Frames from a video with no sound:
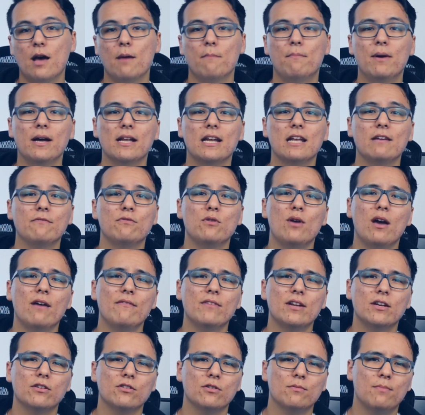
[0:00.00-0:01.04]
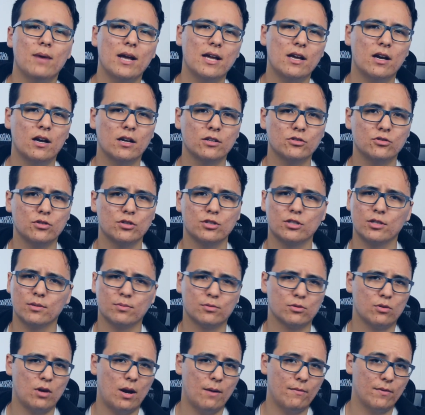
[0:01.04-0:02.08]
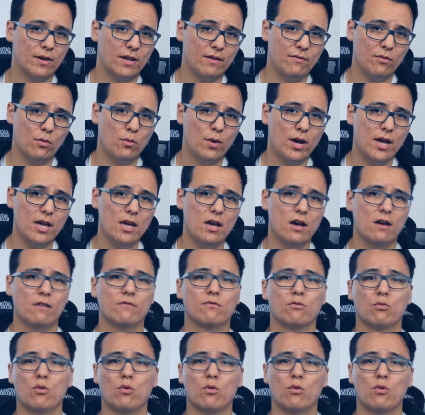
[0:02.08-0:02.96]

But if you haven't entered my 100 subscriber giveaway of